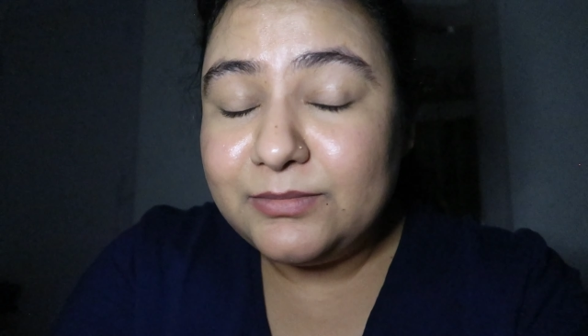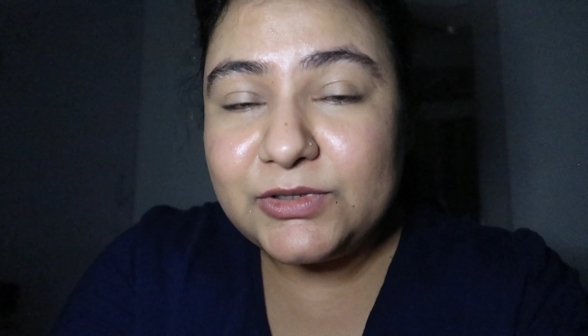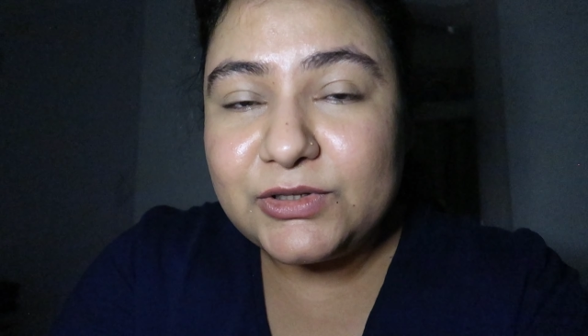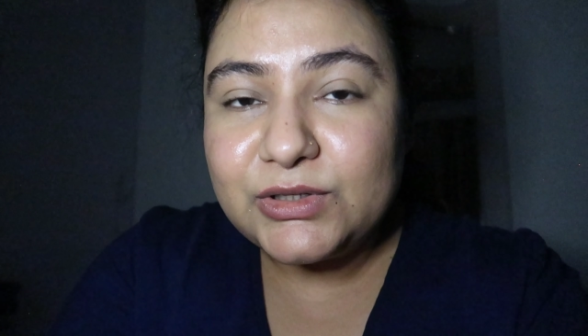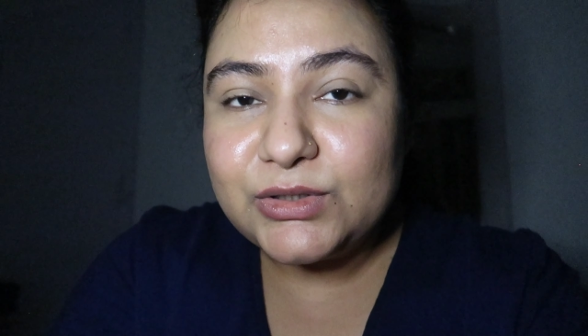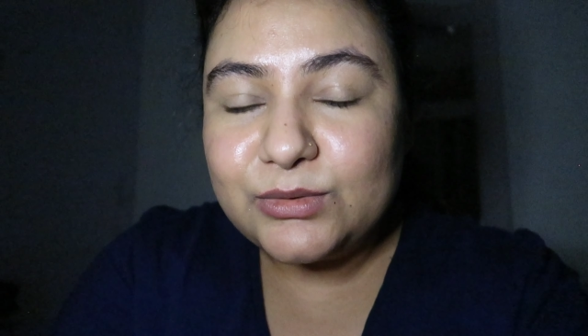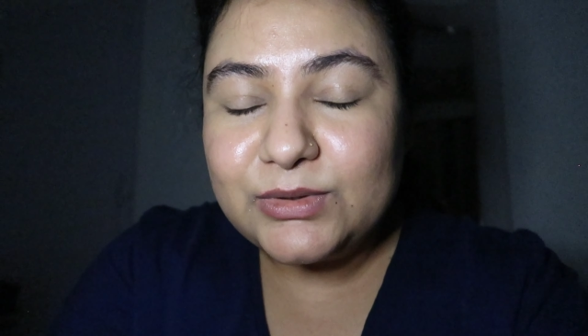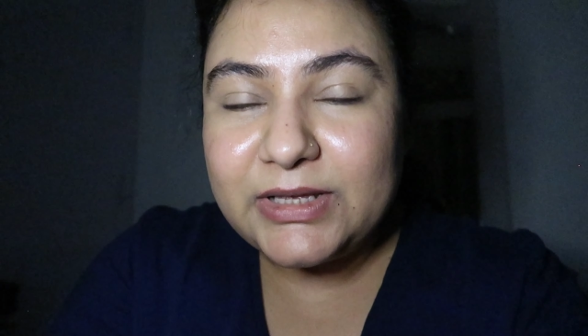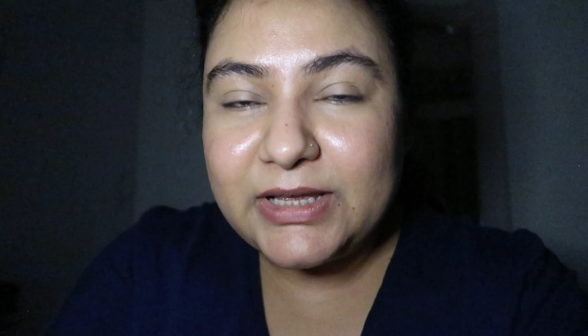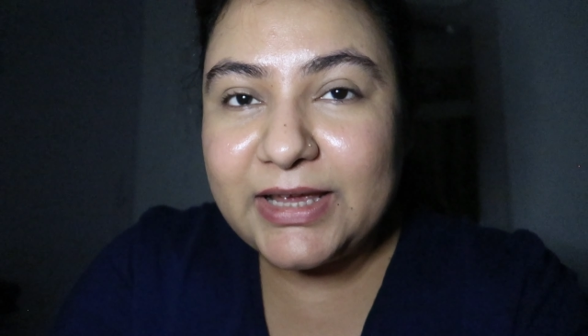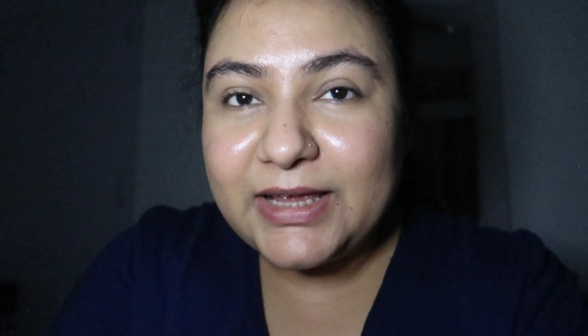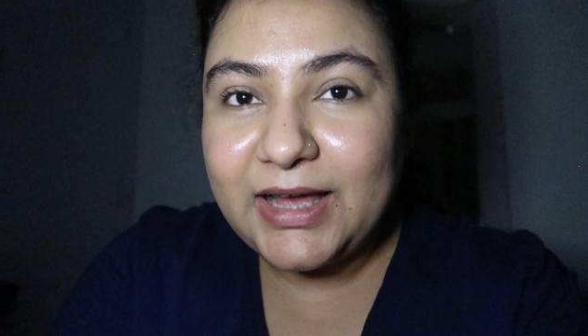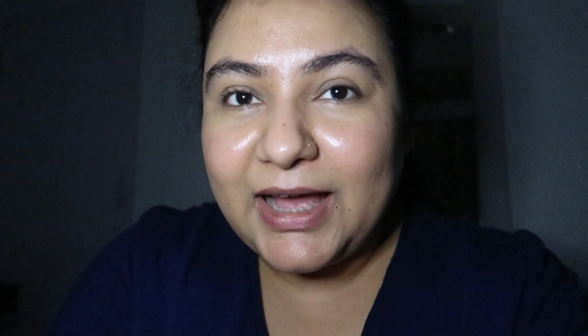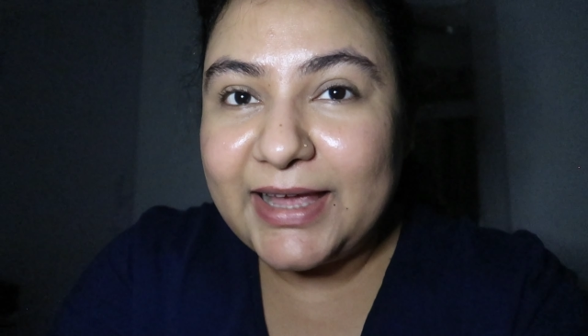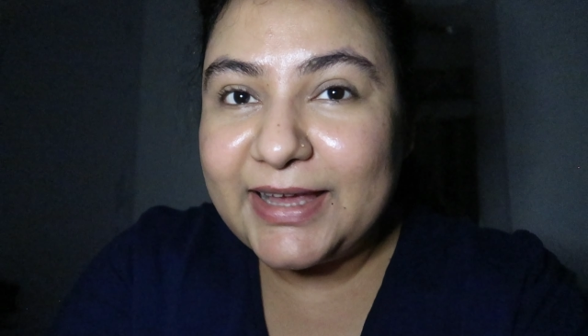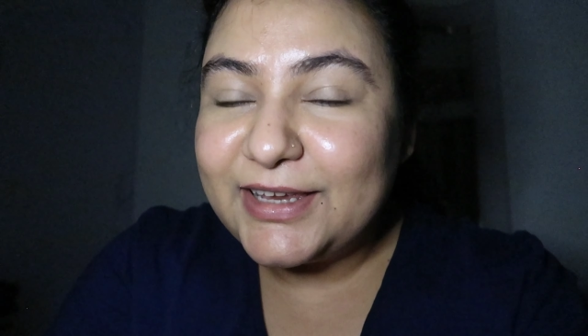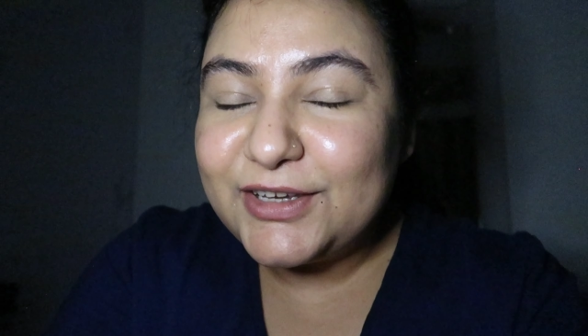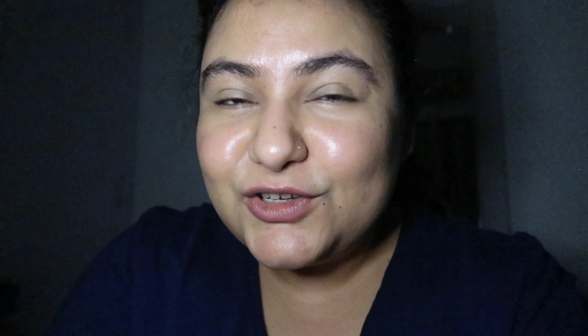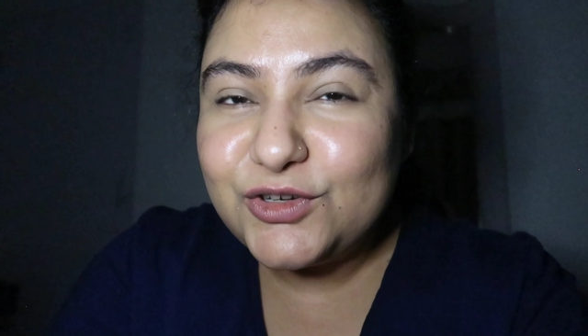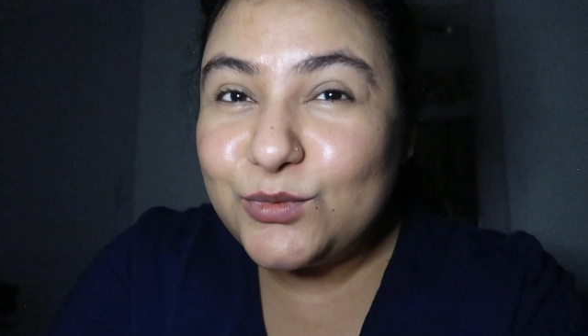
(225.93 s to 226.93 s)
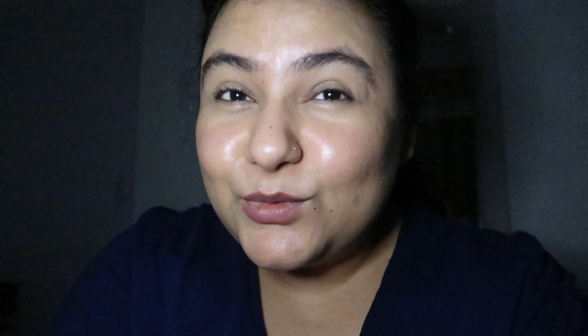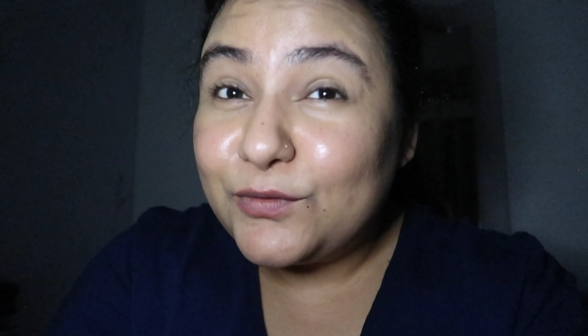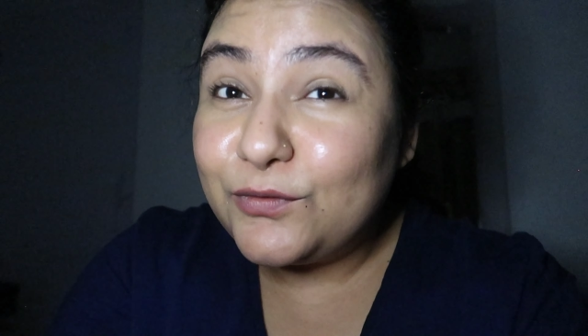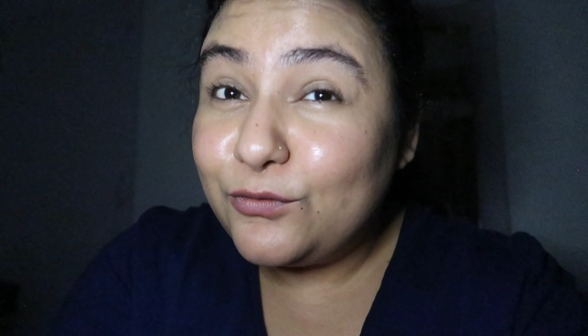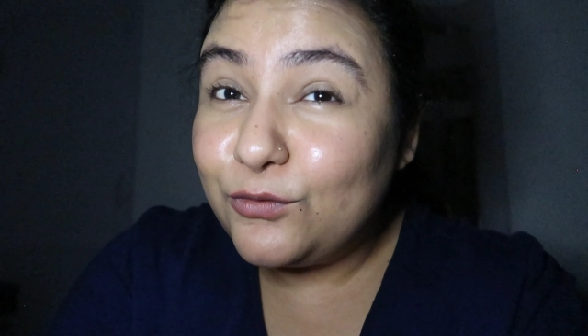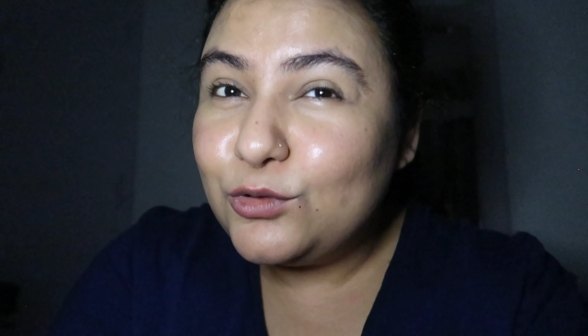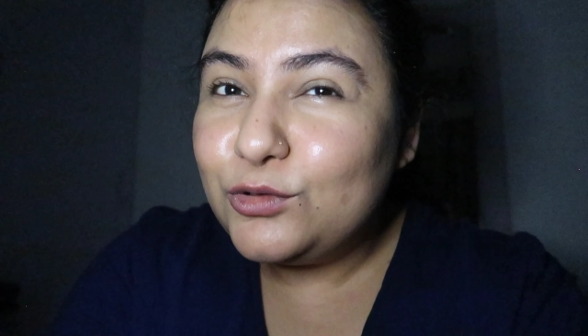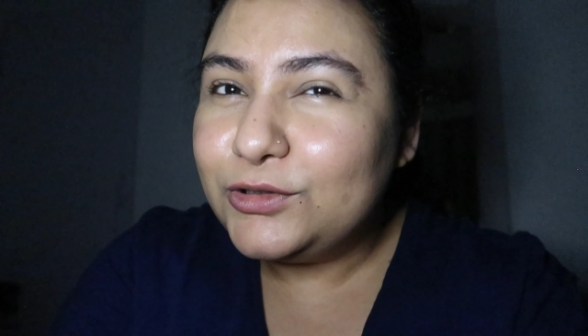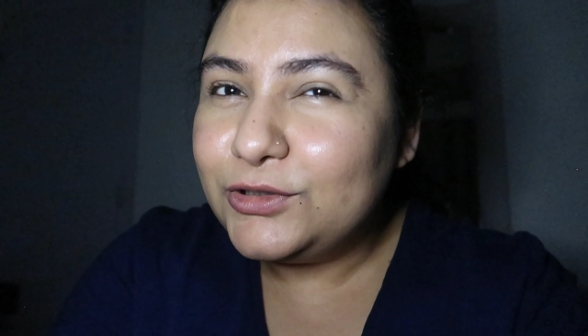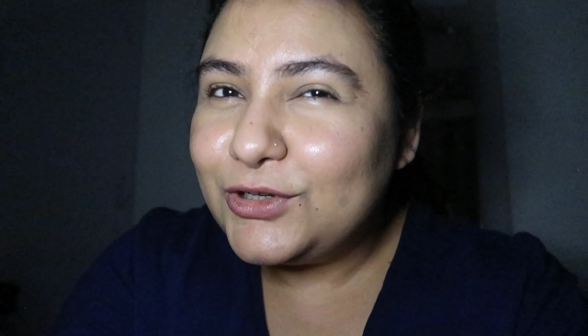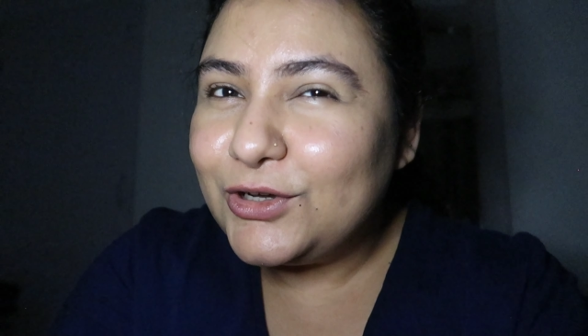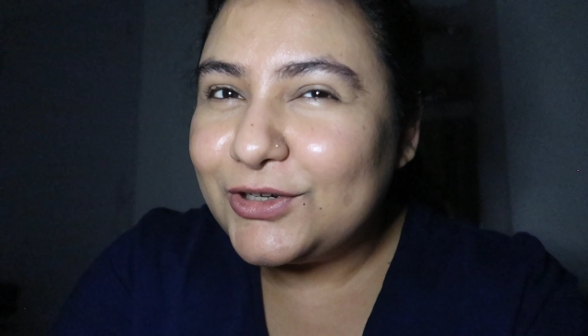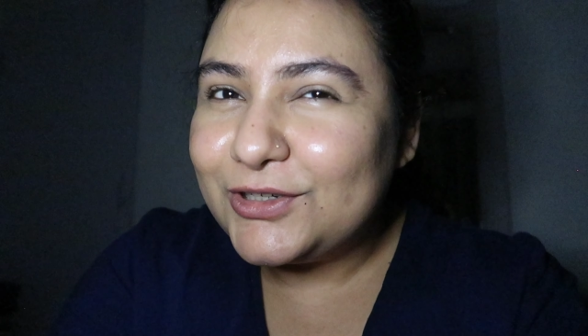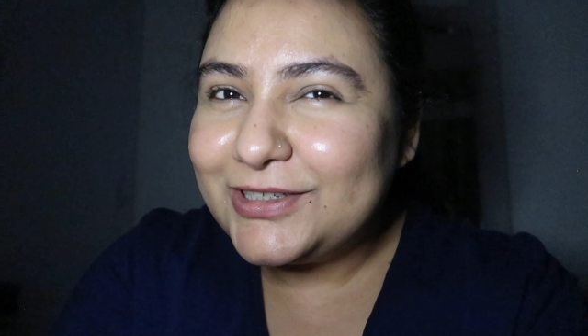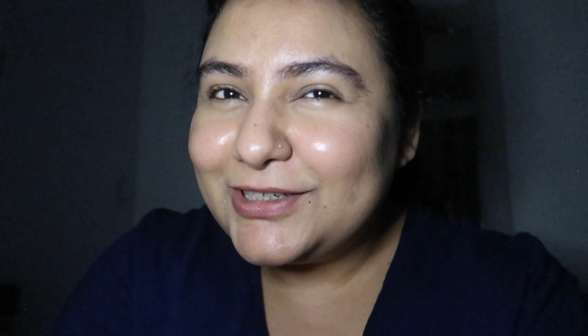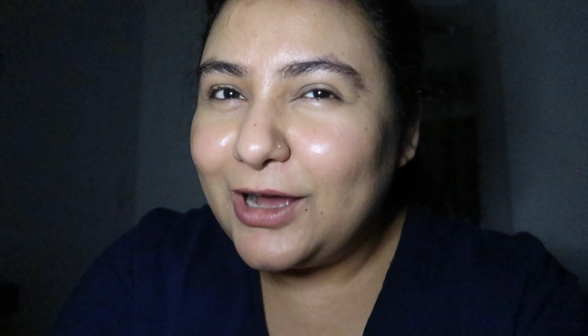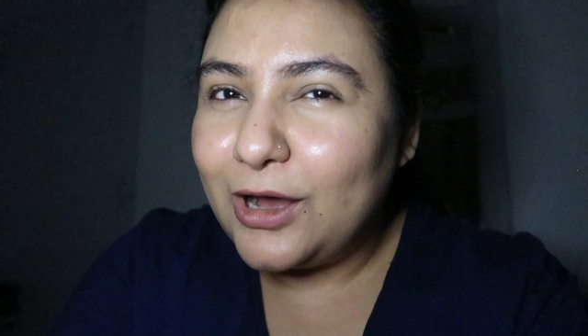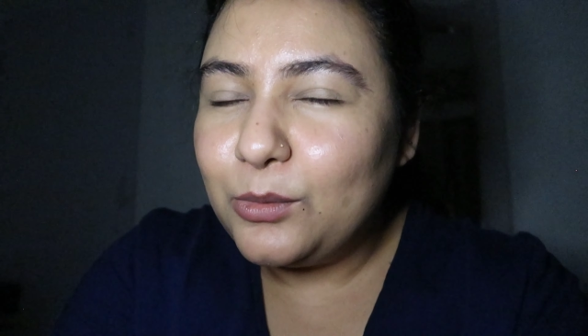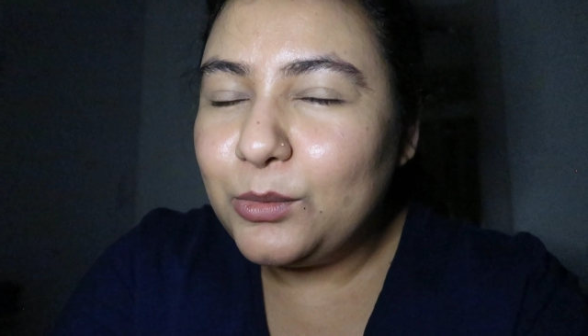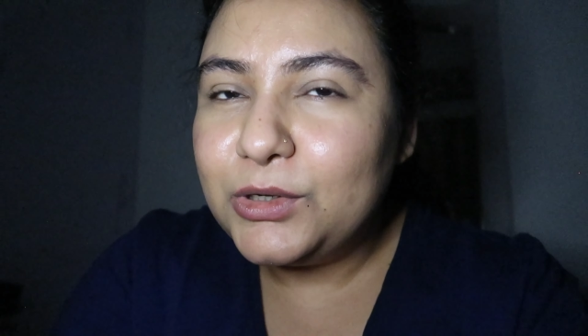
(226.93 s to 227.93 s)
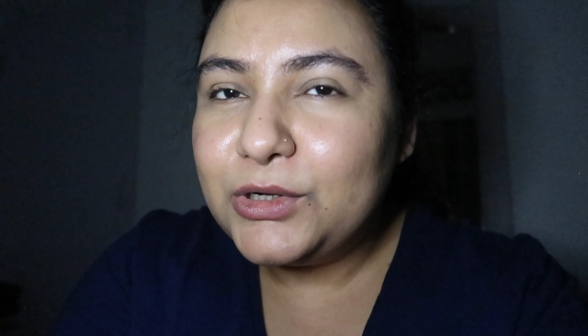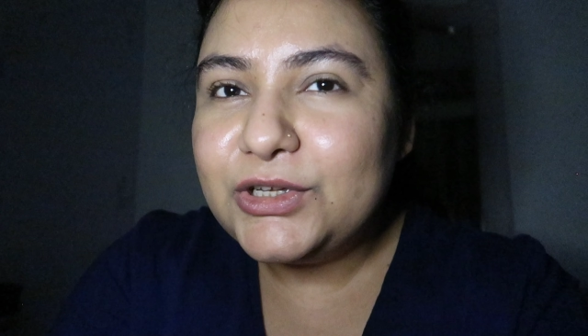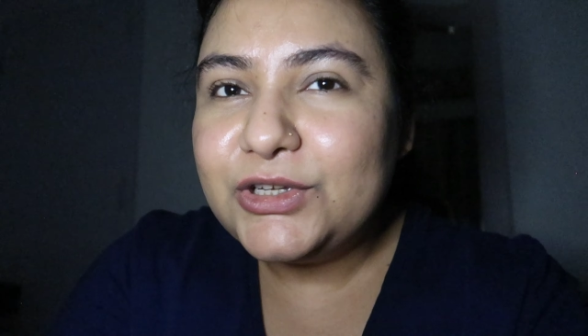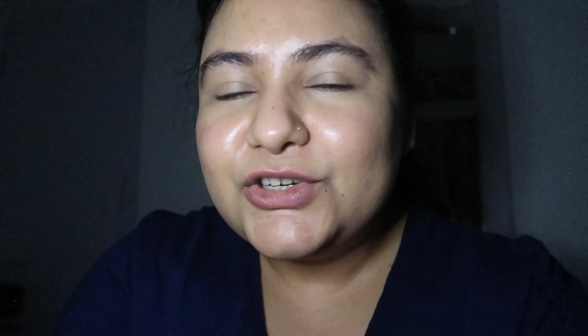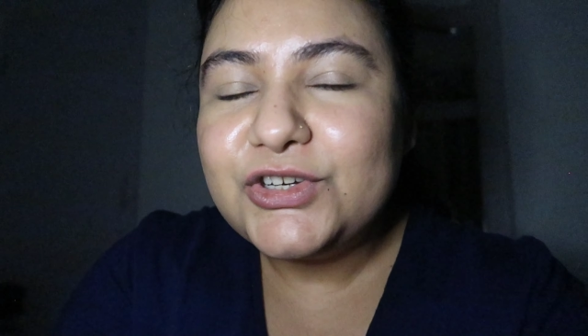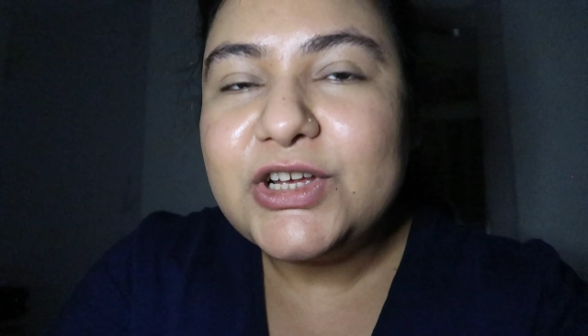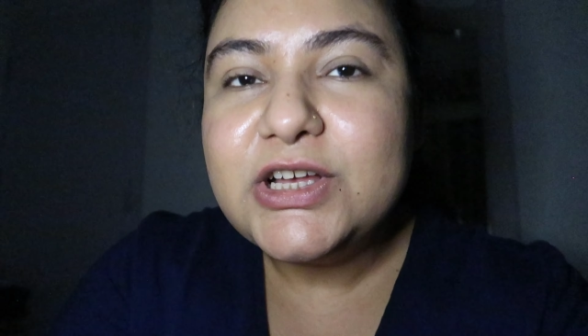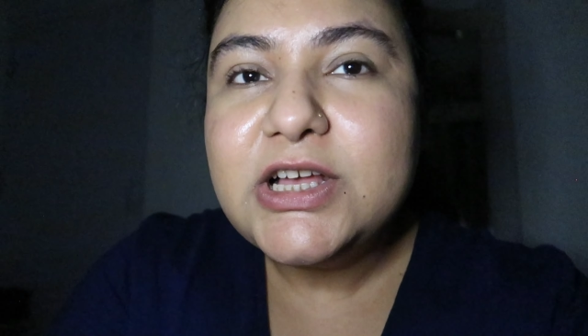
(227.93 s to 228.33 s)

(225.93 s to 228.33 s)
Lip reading: so that I can do a full 30 hours.